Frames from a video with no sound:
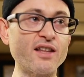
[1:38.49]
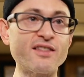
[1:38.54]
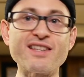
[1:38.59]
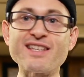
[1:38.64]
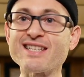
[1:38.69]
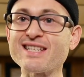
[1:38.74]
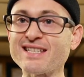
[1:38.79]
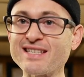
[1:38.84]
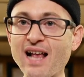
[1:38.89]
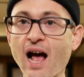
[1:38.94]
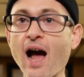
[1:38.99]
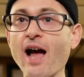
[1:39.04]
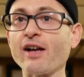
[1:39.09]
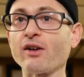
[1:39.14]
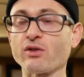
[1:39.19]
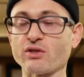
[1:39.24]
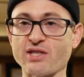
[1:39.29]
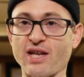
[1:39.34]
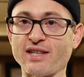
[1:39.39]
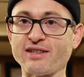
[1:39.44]
the
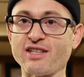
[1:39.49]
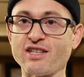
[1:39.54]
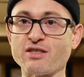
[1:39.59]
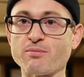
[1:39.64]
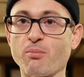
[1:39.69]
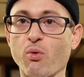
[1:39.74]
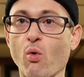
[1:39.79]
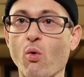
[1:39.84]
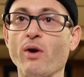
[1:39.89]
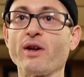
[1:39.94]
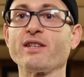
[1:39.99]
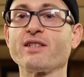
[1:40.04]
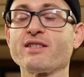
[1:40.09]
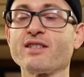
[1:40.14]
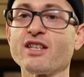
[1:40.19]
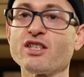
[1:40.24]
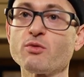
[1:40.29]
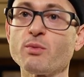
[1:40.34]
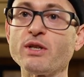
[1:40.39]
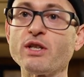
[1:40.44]
styles at this point,
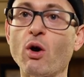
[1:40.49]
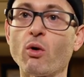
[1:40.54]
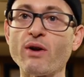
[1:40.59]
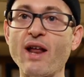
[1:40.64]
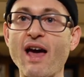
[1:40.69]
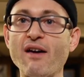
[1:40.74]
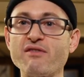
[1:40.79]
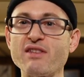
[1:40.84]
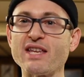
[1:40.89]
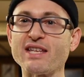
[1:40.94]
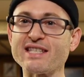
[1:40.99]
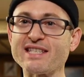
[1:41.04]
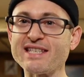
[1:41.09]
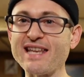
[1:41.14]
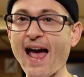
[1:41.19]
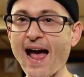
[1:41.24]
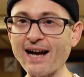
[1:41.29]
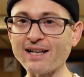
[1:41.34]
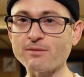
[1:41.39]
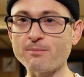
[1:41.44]
since we don't have the
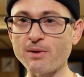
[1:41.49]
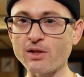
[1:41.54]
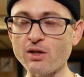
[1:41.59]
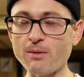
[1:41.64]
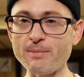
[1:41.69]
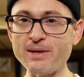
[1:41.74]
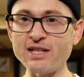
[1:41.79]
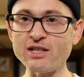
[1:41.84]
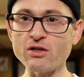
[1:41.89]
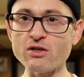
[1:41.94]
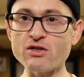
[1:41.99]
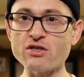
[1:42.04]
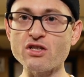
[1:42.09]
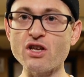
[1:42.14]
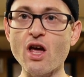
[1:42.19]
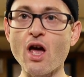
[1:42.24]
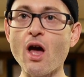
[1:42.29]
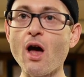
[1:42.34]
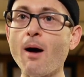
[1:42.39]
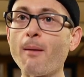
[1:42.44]
exact millimeters,